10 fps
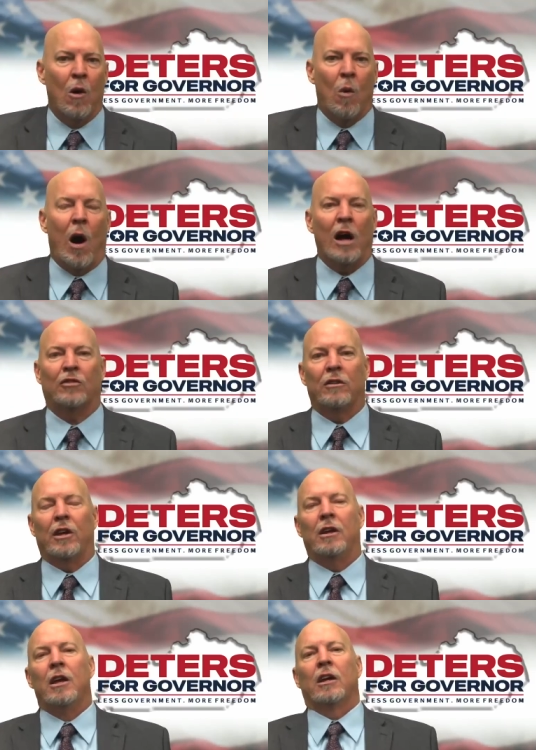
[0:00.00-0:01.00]

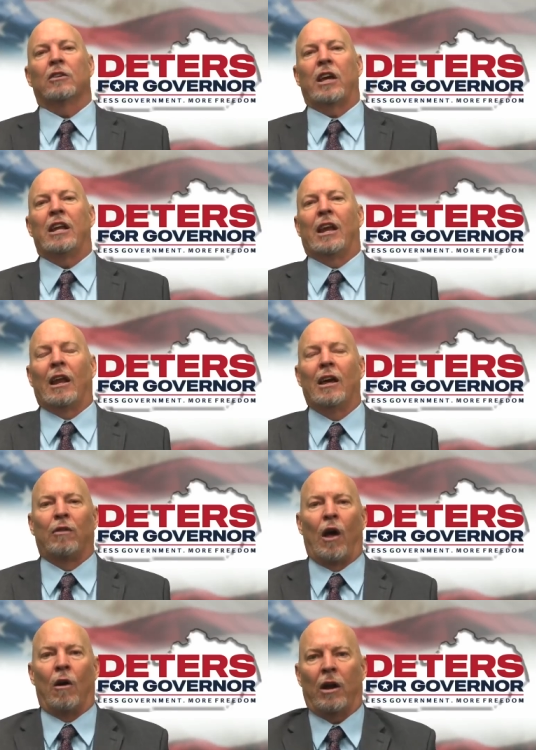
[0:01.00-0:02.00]
Washington because they didn't live
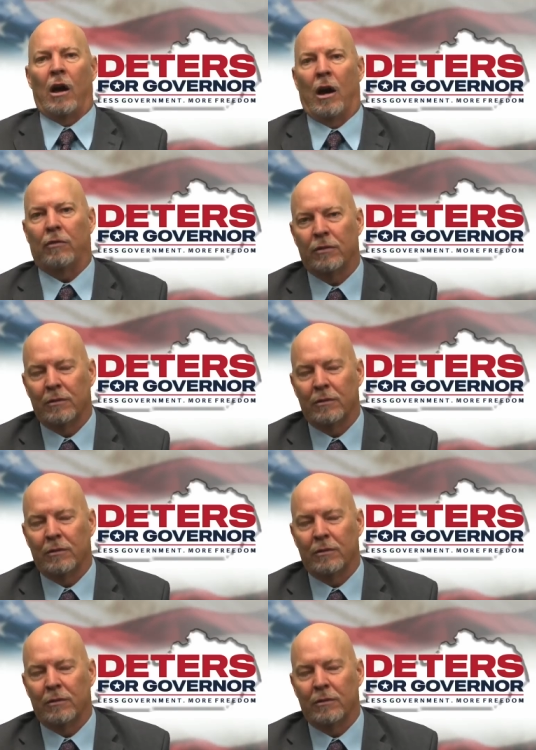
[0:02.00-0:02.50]
long enough.